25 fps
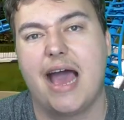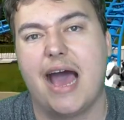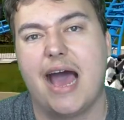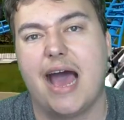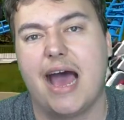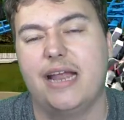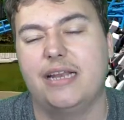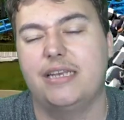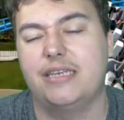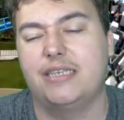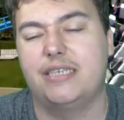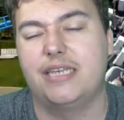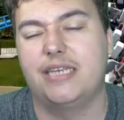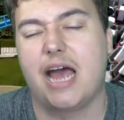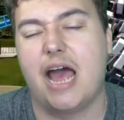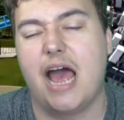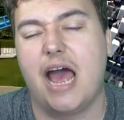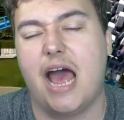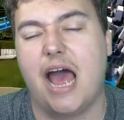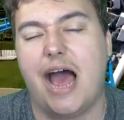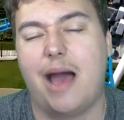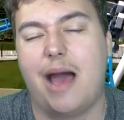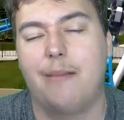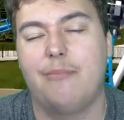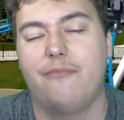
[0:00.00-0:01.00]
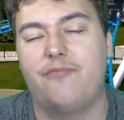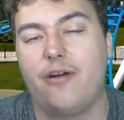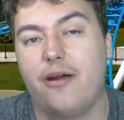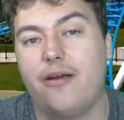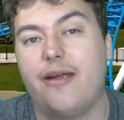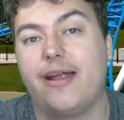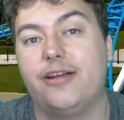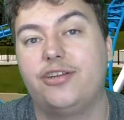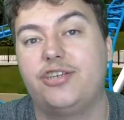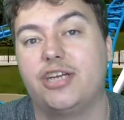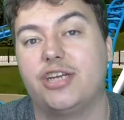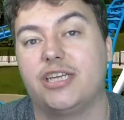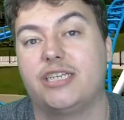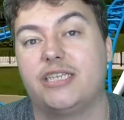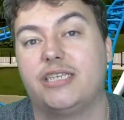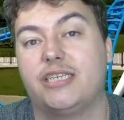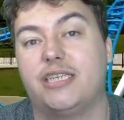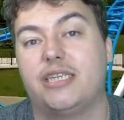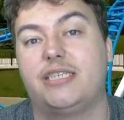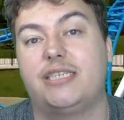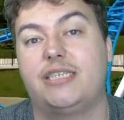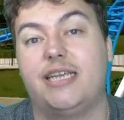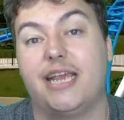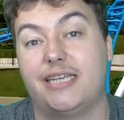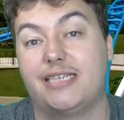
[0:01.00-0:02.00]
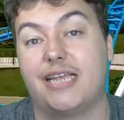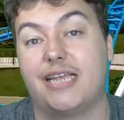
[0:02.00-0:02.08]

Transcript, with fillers: and uh, I'm very interested to see